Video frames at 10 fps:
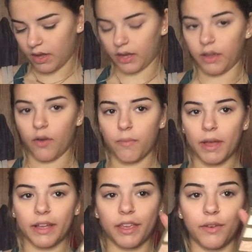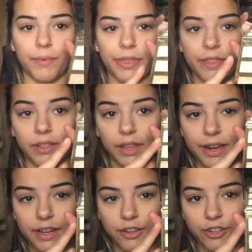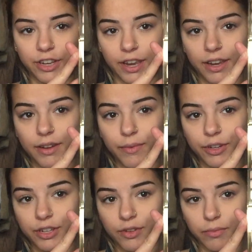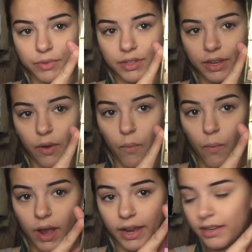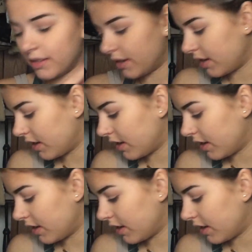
I go back in with the lightest shade, which is almost like a white.